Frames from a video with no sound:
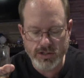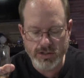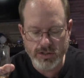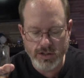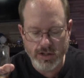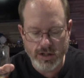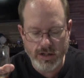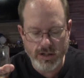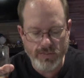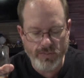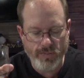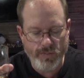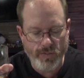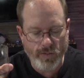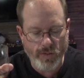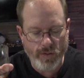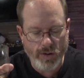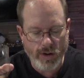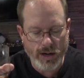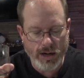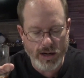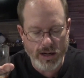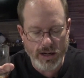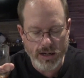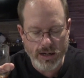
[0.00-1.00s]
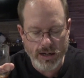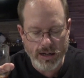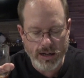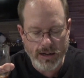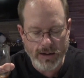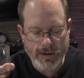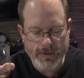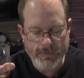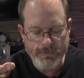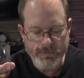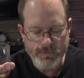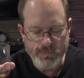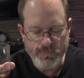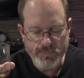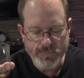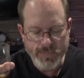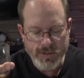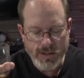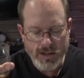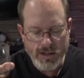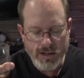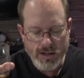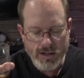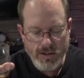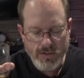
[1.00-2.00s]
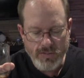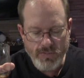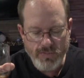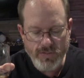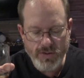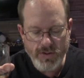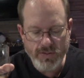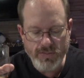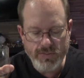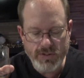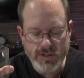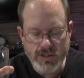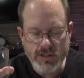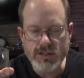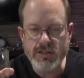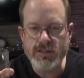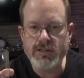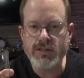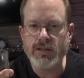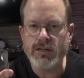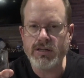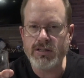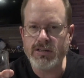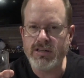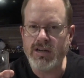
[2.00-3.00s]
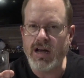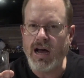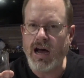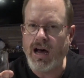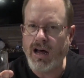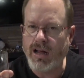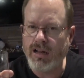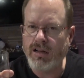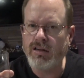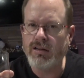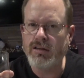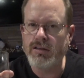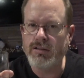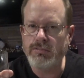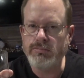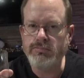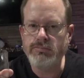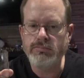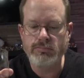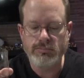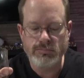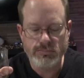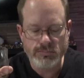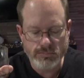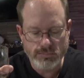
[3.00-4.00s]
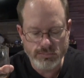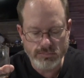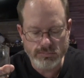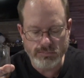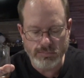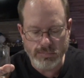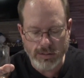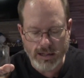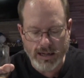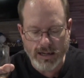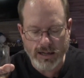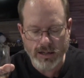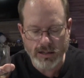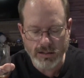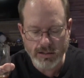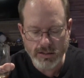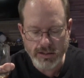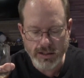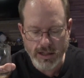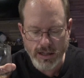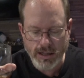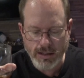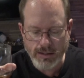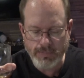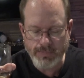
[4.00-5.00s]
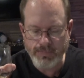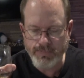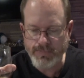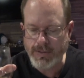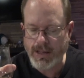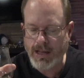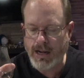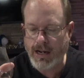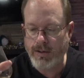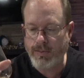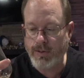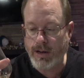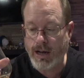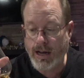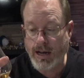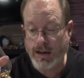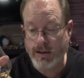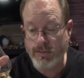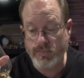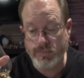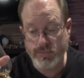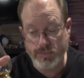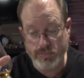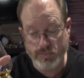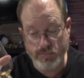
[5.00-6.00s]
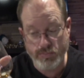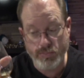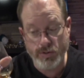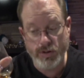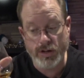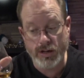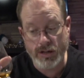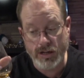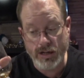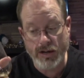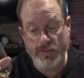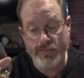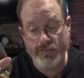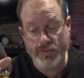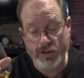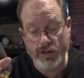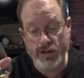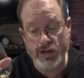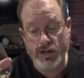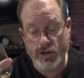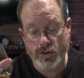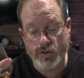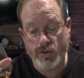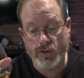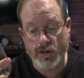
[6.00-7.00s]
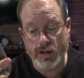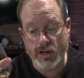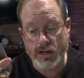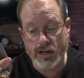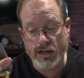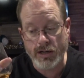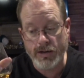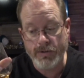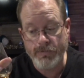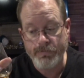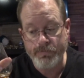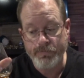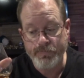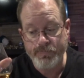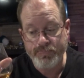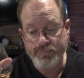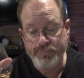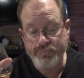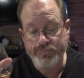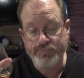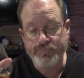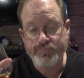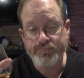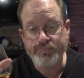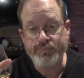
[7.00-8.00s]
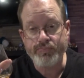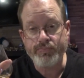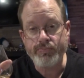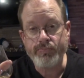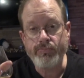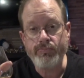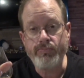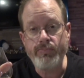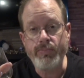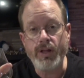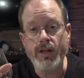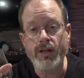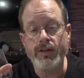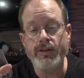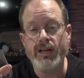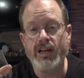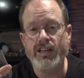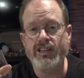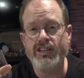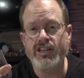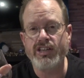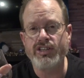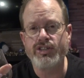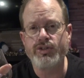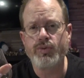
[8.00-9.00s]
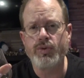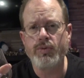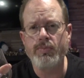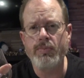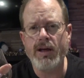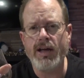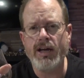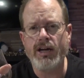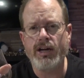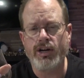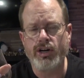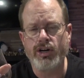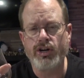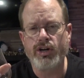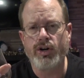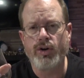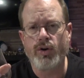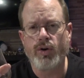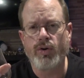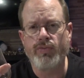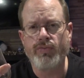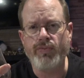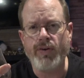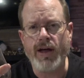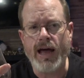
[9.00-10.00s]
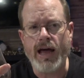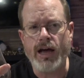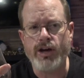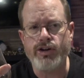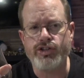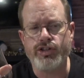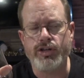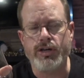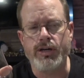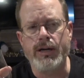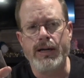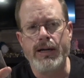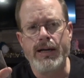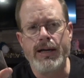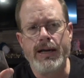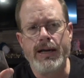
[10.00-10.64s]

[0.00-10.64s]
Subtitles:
good for a $56 bottle. Yeah, and I would definitely agree that this would make a good old-fashioned.